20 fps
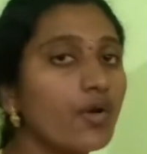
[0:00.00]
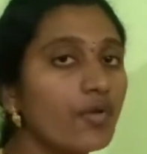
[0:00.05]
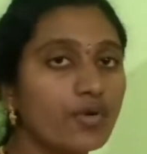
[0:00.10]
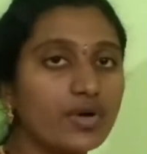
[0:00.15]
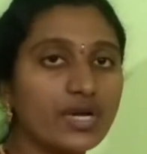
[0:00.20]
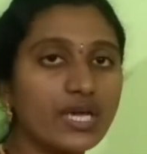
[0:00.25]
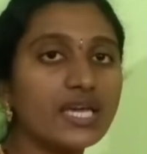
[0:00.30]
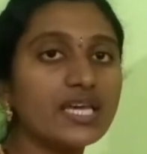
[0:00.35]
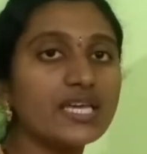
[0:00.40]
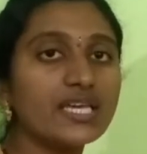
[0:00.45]

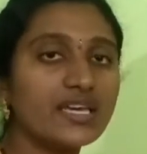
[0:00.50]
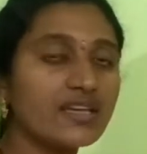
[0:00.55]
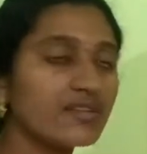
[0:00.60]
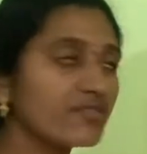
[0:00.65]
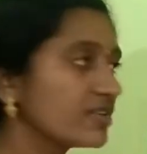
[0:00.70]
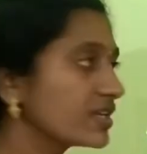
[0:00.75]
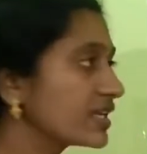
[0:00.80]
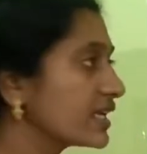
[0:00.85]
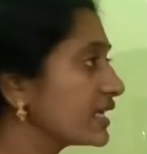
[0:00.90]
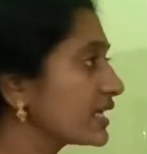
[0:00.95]
Okay, here
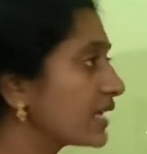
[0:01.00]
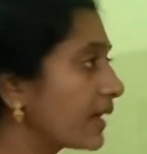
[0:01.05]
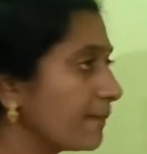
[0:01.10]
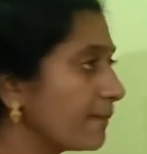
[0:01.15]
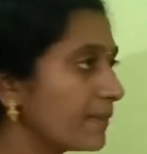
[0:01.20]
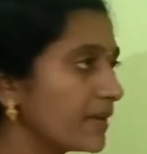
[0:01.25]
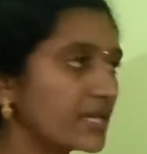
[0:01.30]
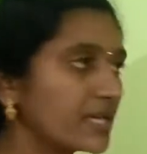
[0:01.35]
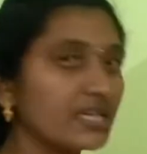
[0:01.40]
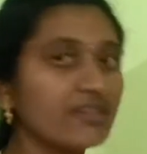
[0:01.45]
we can
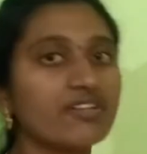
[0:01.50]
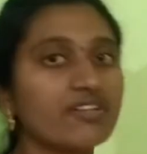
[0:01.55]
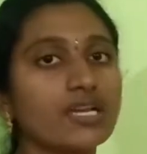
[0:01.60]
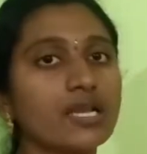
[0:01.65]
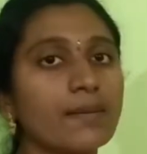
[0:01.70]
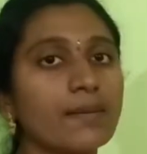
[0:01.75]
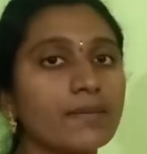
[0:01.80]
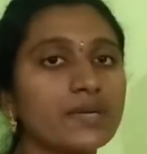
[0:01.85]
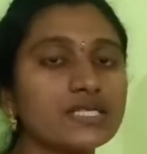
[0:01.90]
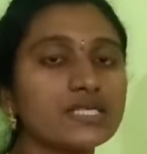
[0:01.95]
compare even
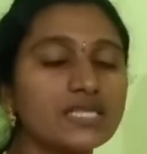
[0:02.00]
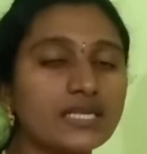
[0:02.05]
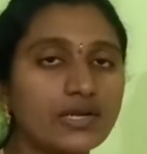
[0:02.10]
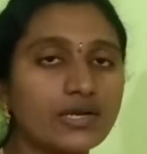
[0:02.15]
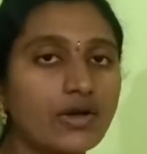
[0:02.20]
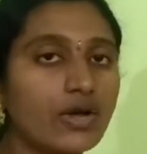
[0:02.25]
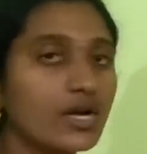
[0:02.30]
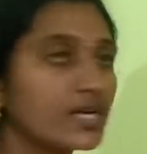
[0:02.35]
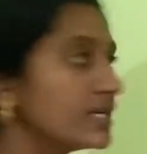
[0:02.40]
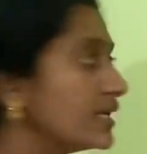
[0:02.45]
numbers and
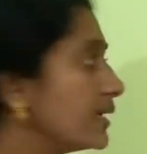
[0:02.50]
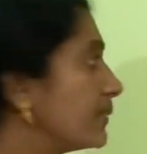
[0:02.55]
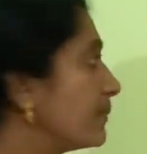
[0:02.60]
odd